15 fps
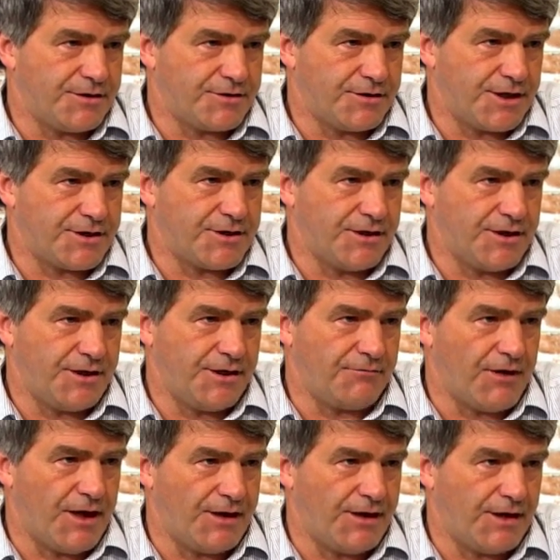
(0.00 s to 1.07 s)
Traditionally,
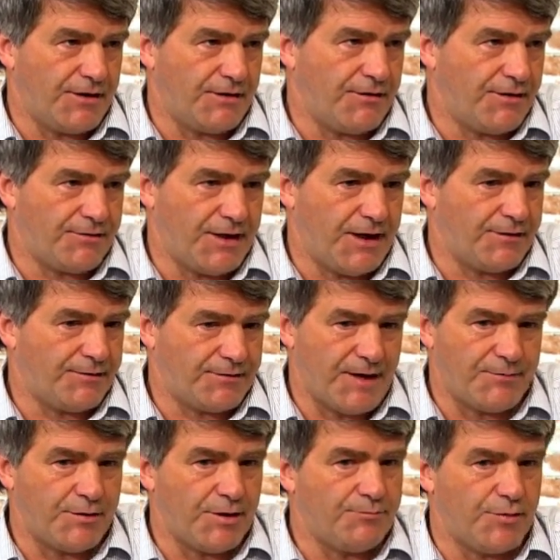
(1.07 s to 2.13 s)
Ryanair say
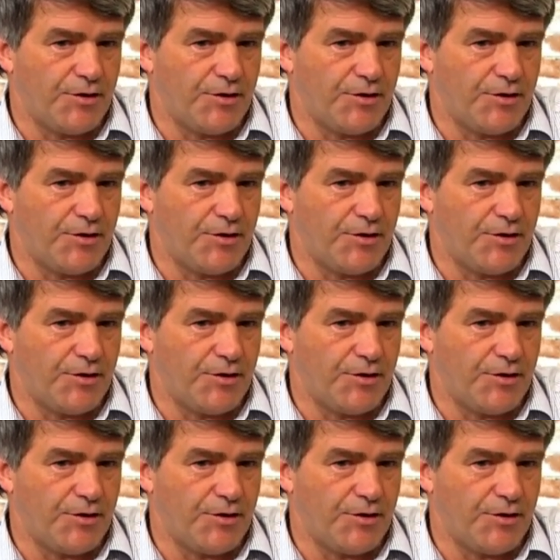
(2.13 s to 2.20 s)
separate